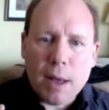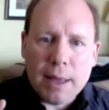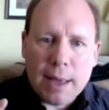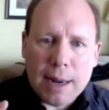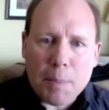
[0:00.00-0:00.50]

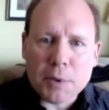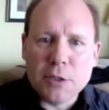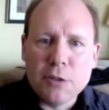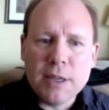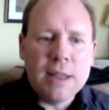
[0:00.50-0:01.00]
an
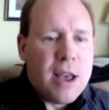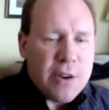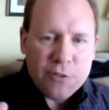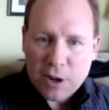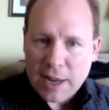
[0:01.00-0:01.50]
opportunity
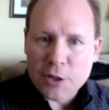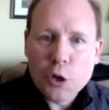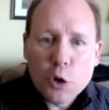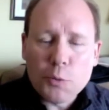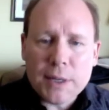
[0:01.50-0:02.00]
for a
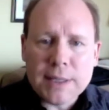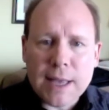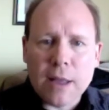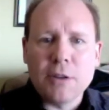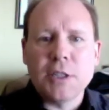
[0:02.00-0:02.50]
new
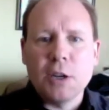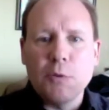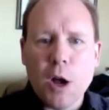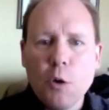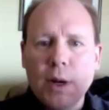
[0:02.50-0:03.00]
reseller to
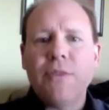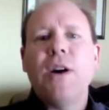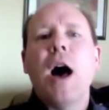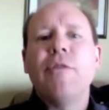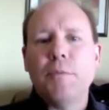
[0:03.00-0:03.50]
grow and
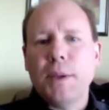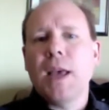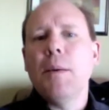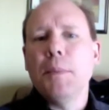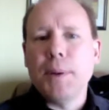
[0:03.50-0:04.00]
evolve and
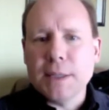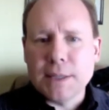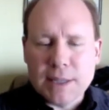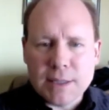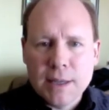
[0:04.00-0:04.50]
become a
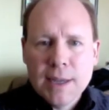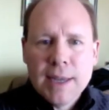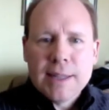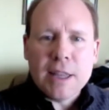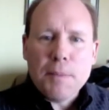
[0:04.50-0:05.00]
business.
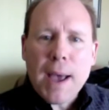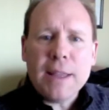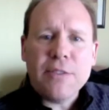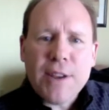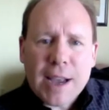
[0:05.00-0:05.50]
Now, the
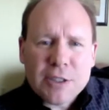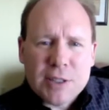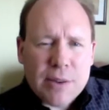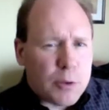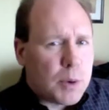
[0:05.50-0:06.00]
manufacturer
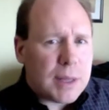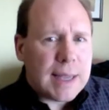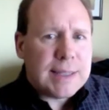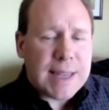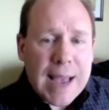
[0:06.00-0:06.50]
never really
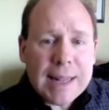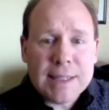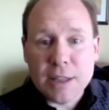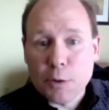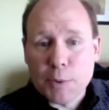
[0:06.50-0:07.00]

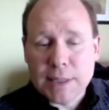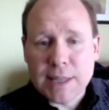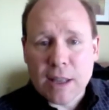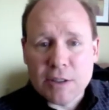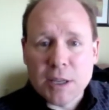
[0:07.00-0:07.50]
intended the
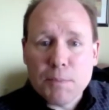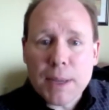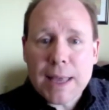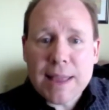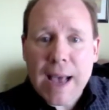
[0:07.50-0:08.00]
reseller to
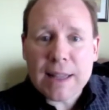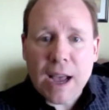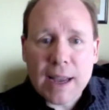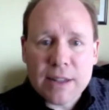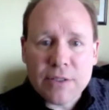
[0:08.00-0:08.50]
be that
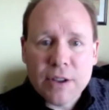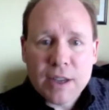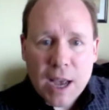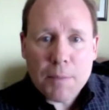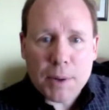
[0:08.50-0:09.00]
kind of
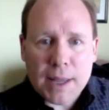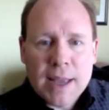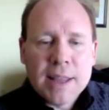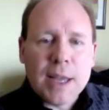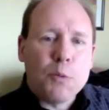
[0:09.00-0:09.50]
company.
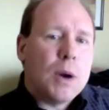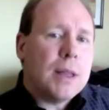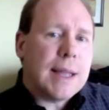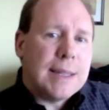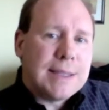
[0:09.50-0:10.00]
They
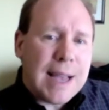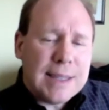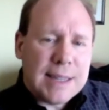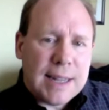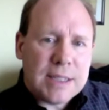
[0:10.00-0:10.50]
really
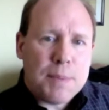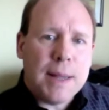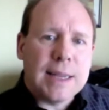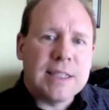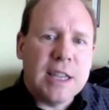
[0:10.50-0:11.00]
intended it to be
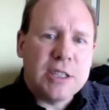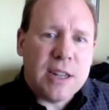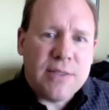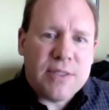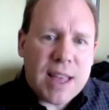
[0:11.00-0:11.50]
an
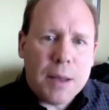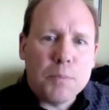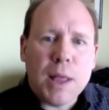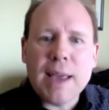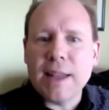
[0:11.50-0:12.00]
extension of them
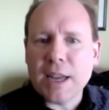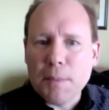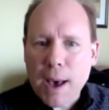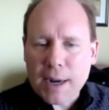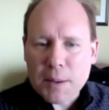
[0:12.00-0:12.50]
playing in a
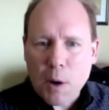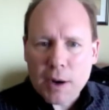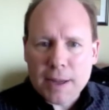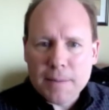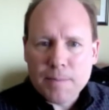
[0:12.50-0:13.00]
commodity
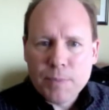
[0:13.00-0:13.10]
market.